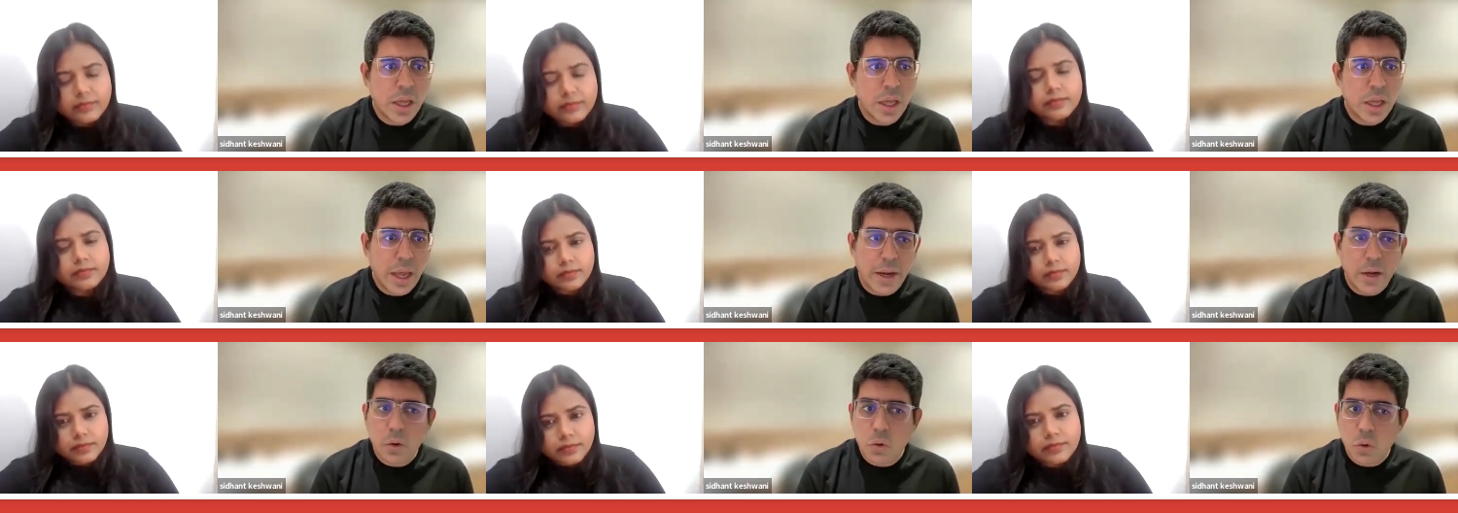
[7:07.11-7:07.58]

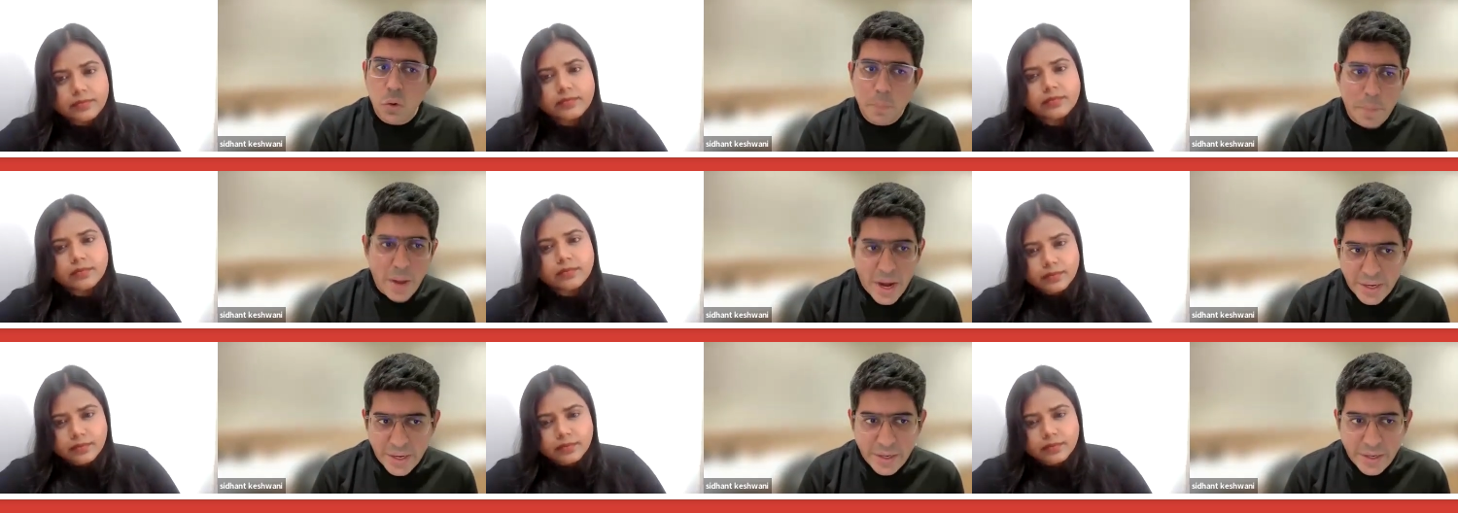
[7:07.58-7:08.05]
Speaker 1: and go
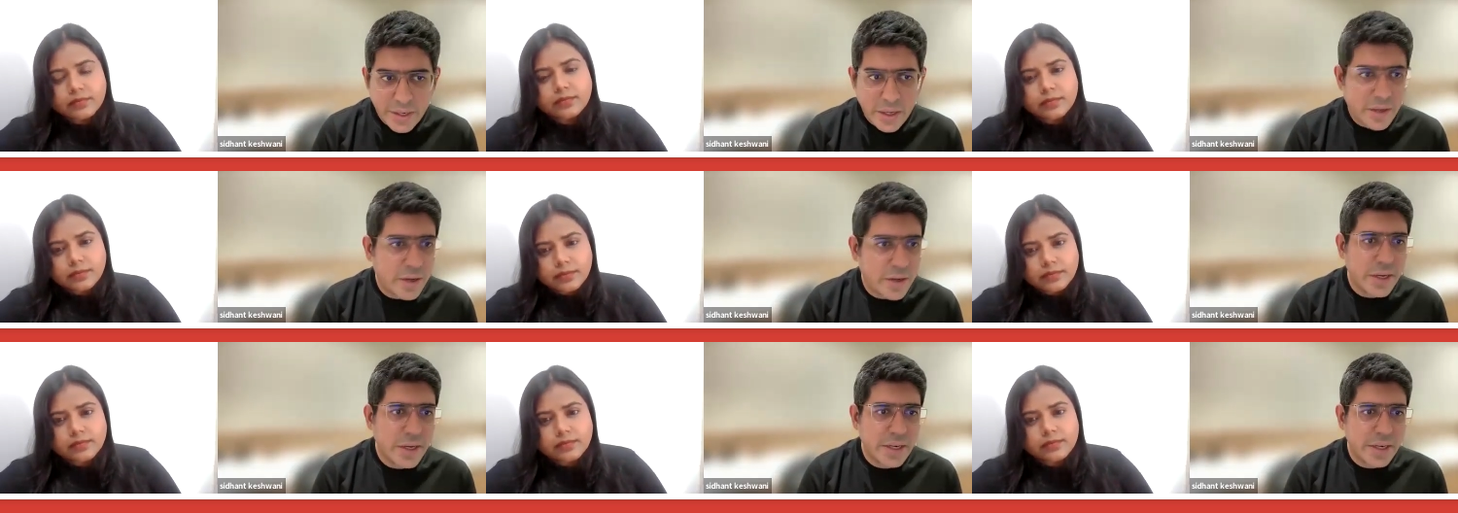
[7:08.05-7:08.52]
pan India,
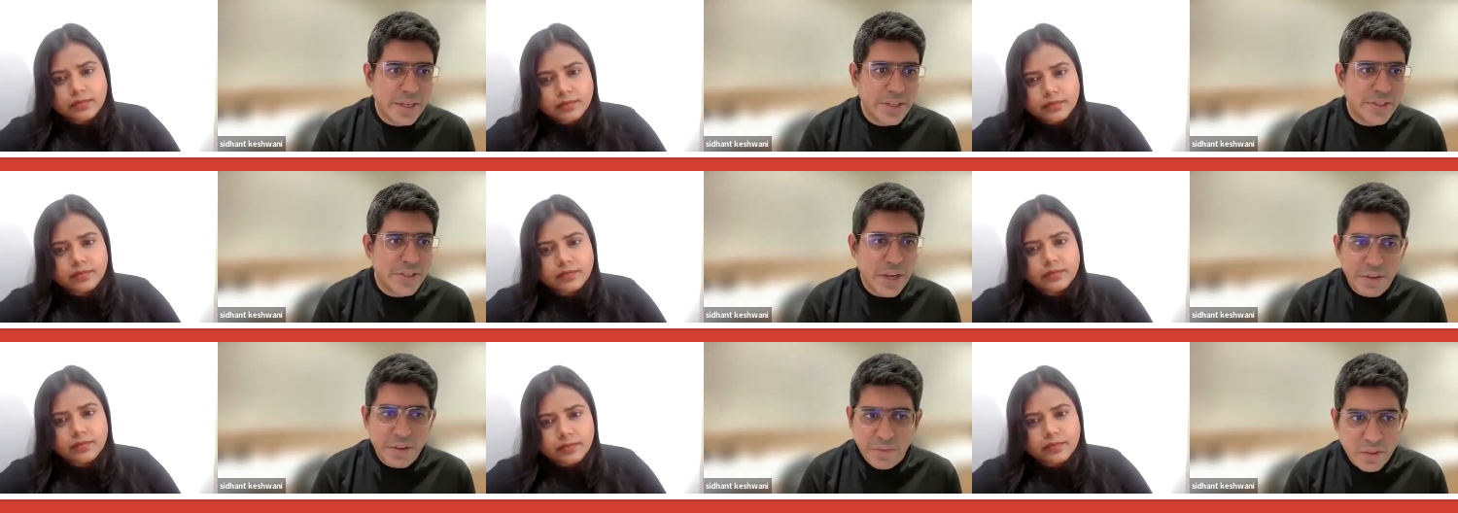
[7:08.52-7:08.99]
really
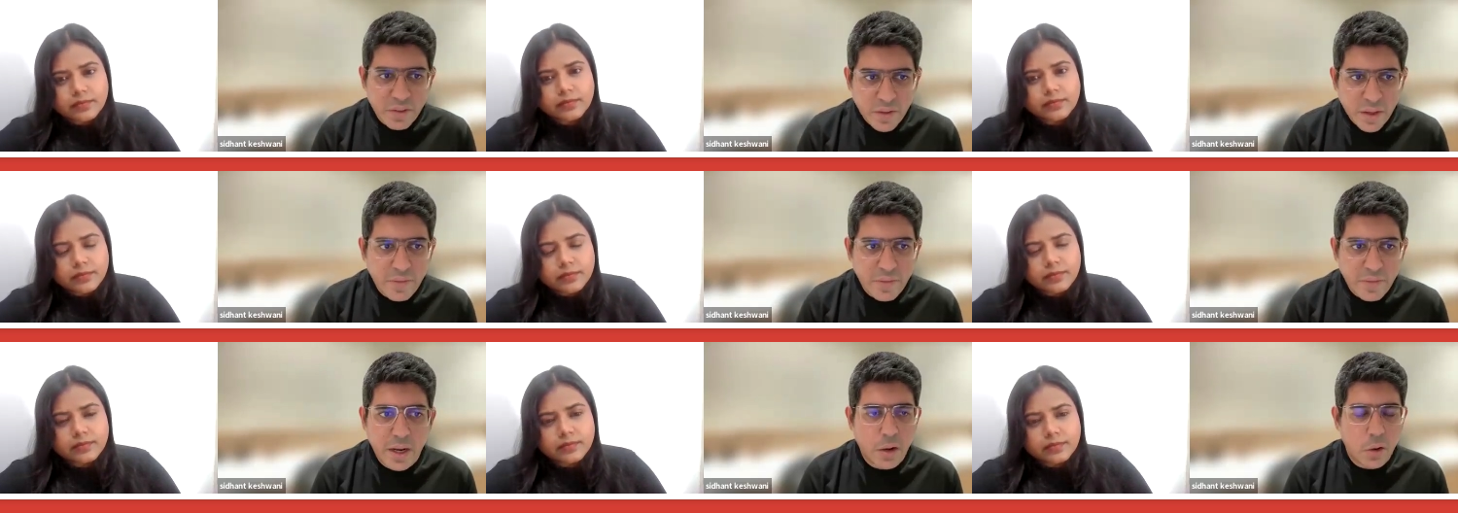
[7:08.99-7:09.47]
reach everywhere
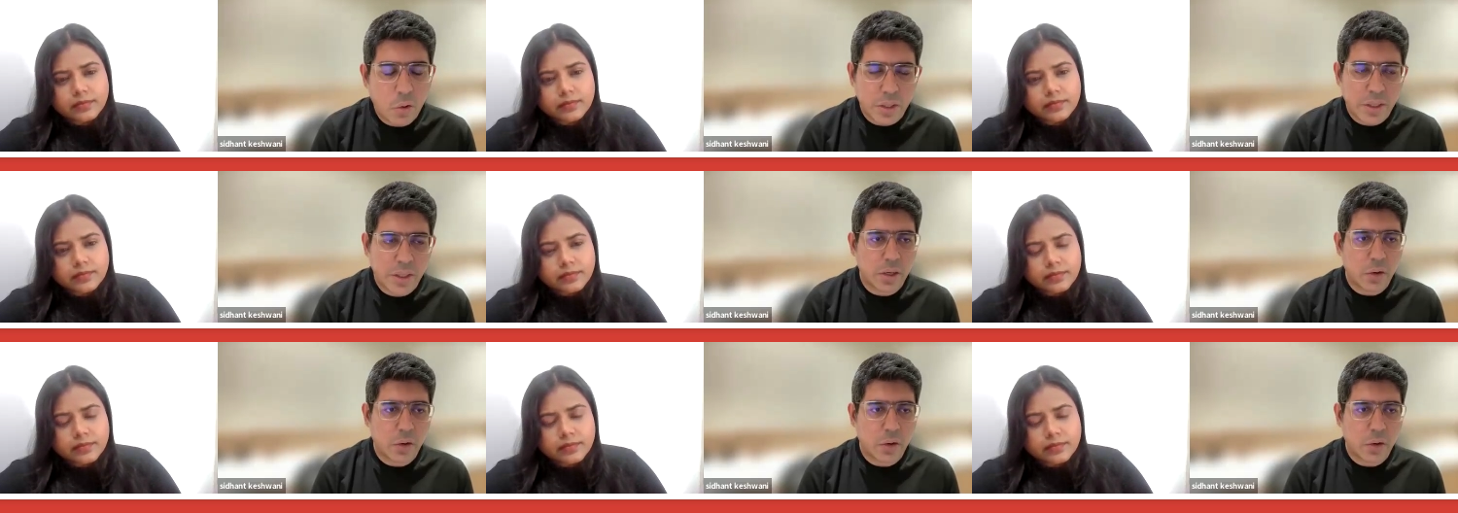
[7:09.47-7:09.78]
where our